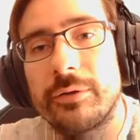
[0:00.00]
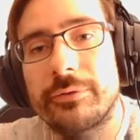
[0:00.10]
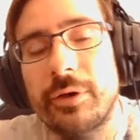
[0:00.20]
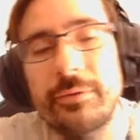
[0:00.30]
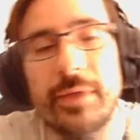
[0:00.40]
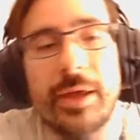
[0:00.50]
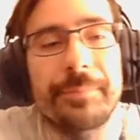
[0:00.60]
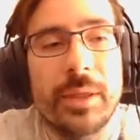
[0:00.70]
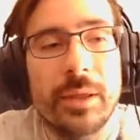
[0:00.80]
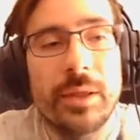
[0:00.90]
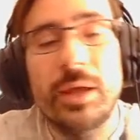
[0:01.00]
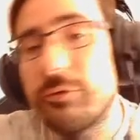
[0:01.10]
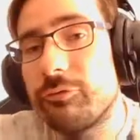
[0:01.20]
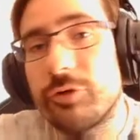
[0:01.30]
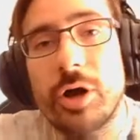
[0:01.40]
code that,
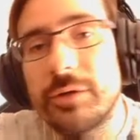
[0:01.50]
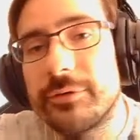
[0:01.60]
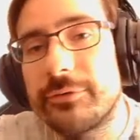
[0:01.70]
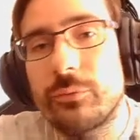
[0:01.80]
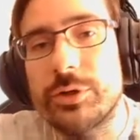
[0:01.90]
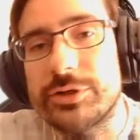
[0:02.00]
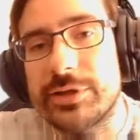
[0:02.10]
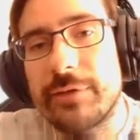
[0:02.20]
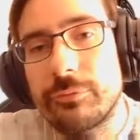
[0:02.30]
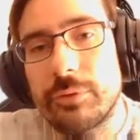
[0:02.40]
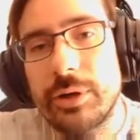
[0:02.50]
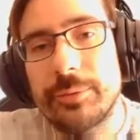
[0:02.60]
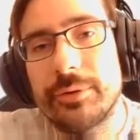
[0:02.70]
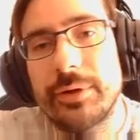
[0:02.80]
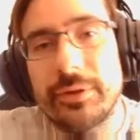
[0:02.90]
regardless of which level I'm
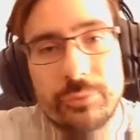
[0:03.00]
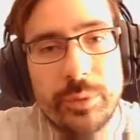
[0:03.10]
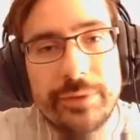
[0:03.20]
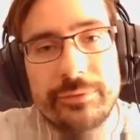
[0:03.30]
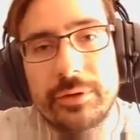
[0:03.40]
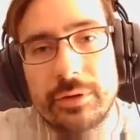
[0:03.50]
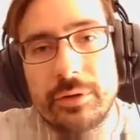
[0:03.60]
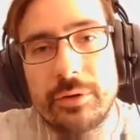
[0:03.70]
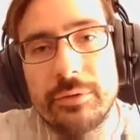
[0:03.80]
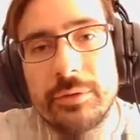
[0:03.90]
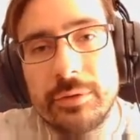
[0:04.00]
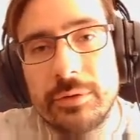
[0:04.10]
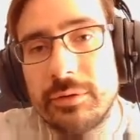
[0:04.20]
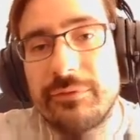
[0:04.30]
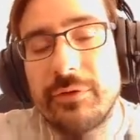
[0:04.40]
on, it's always going to load
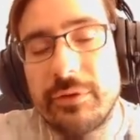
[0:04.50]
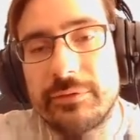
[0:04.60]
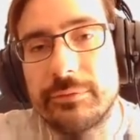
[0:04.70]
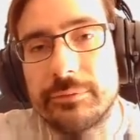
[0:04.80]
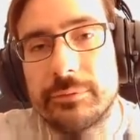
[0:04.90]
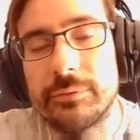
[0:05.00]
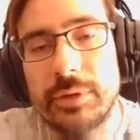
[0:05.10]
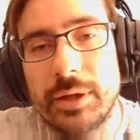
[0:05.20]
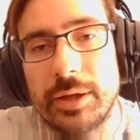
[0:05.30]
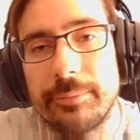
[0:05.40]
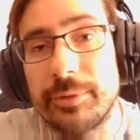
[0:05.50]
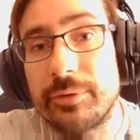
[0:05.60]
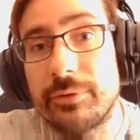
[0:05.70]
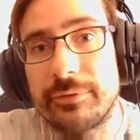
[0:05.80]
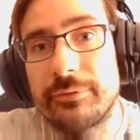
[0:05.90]
the first level
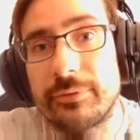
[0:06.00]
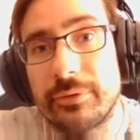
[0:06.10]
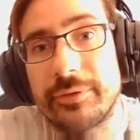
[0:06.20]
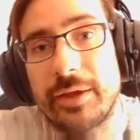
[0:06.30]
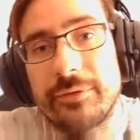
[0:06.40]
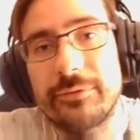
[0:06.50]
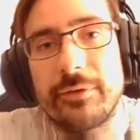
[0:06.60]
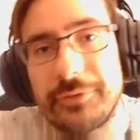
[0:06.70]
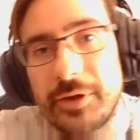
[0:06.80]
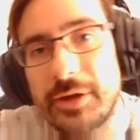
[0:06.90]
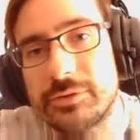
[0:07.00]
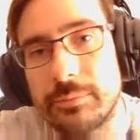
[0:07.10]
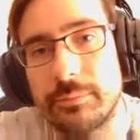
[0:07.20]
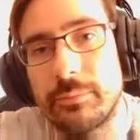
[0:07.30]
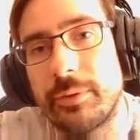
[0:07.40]
because it's got that
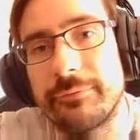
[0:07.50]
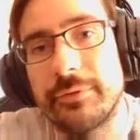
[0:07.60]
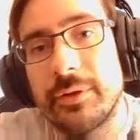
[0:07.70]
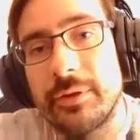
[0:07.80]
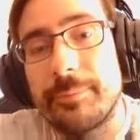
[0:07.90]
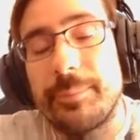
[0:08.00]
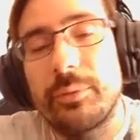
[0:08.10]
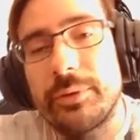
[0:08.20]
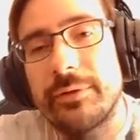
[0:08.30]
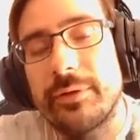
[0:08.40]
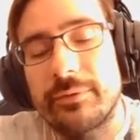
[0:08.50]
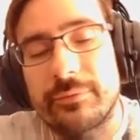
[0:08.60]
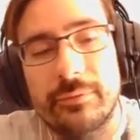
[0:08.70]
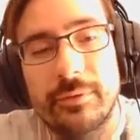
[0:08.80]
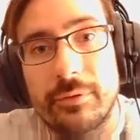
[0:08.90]
association with the build
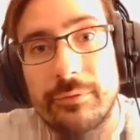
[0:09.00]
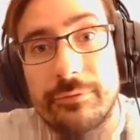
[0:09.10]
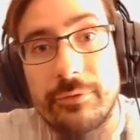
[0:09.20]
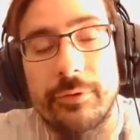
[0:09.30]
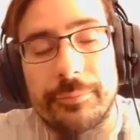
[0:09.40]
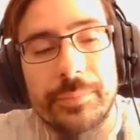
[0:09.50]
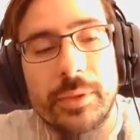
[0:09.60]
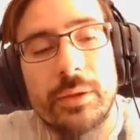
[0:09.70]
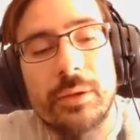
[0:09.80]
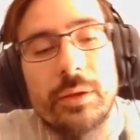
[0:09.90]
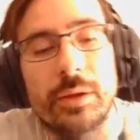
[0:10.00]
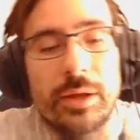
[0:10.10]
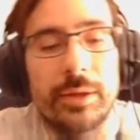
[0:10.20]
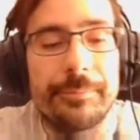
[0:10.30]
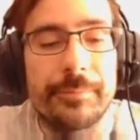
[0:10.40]
index of 0.
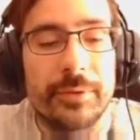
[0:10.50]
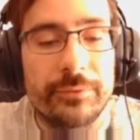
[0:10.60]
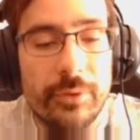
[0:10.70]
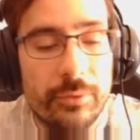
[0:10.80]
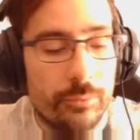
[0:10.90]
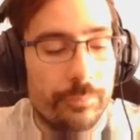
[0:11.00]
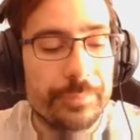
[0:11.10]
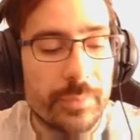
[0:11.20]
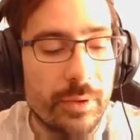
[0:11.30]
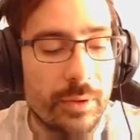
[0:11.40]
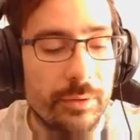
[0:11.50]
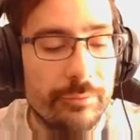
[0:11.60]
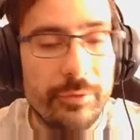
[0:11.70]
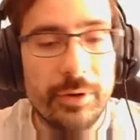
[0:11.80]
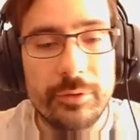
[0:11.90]
So
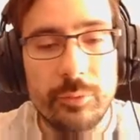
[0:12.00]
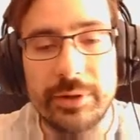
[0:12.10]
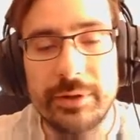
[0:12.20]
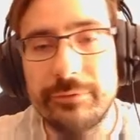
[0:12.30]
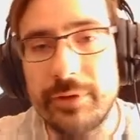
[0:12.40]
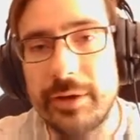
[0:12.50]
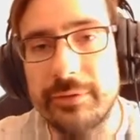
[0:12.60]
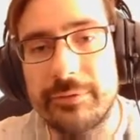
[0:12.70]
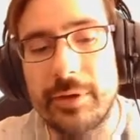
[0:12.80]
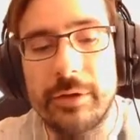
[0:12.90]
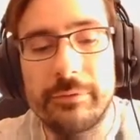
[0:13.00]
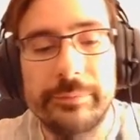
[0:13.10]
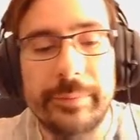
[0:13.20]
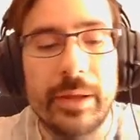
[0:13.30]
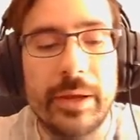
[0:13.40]
very quickly, if I hit save
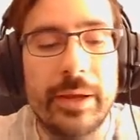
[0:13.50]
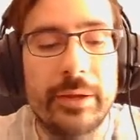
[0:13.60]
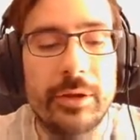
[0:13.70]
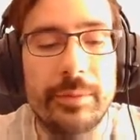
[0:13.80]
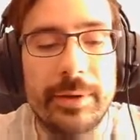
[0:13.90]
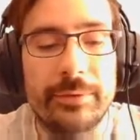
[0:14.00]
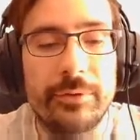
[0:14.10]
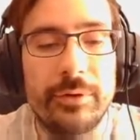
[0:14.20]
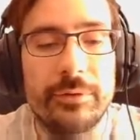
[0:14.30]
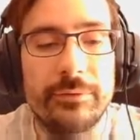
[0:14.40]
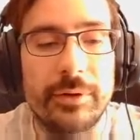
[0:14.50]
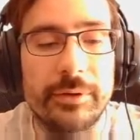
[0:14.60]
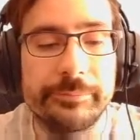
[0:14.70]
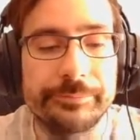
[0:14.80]
and go back to Unity,